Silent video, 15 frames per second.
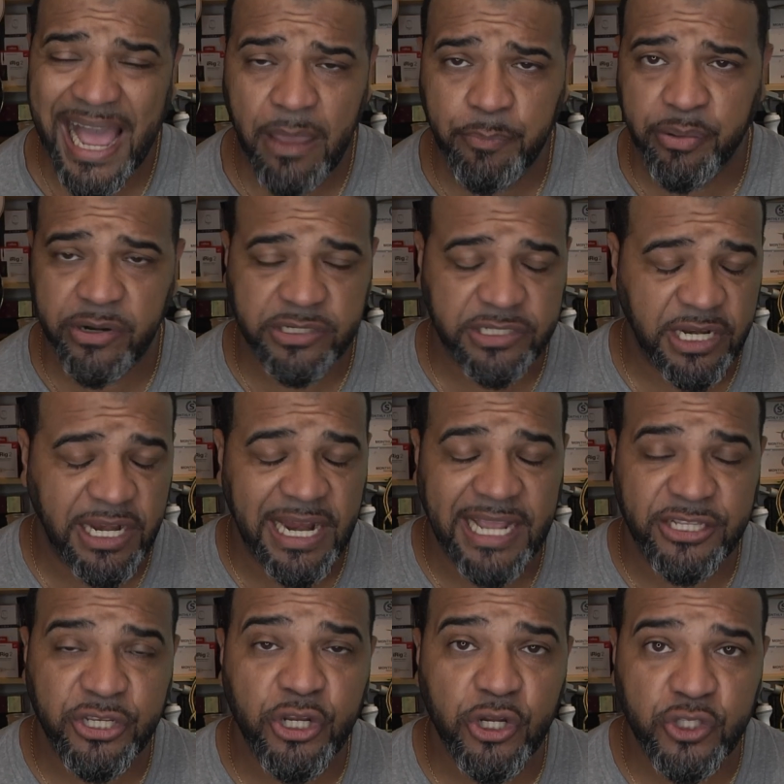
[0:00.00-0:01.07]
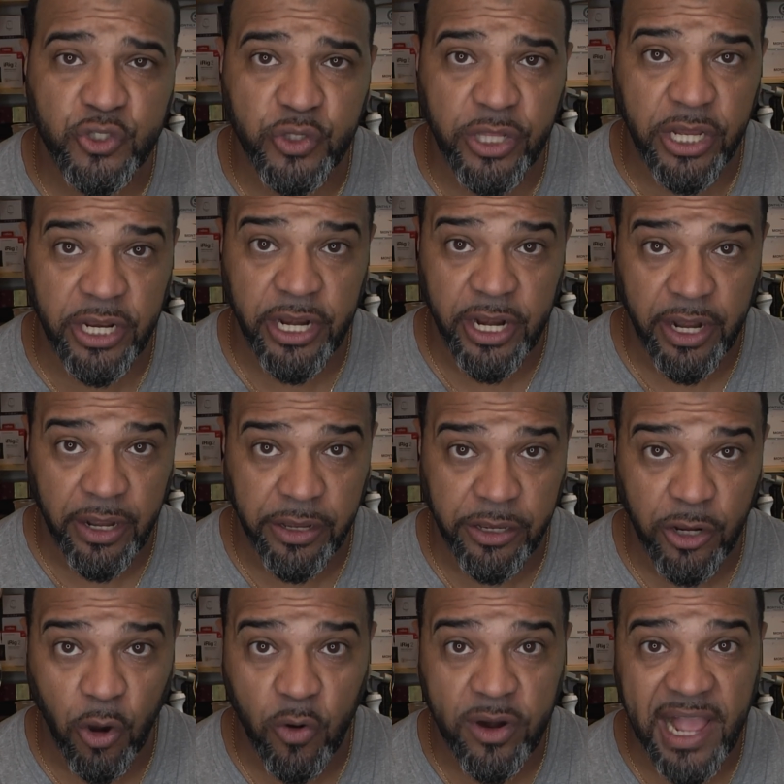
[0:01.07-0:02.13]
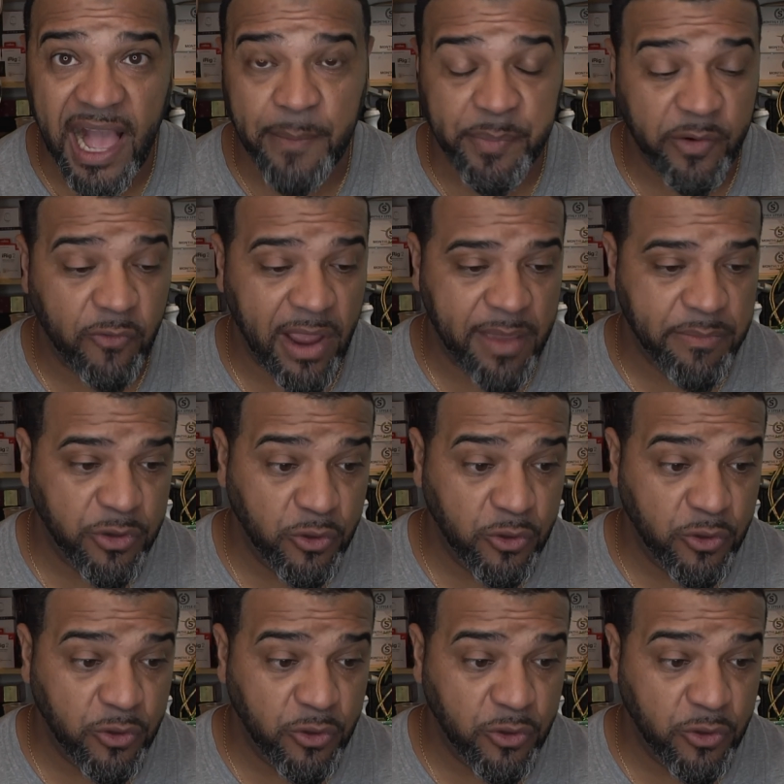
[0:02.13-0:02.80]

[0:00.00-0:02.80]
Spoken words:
I personally like to go to the no copyright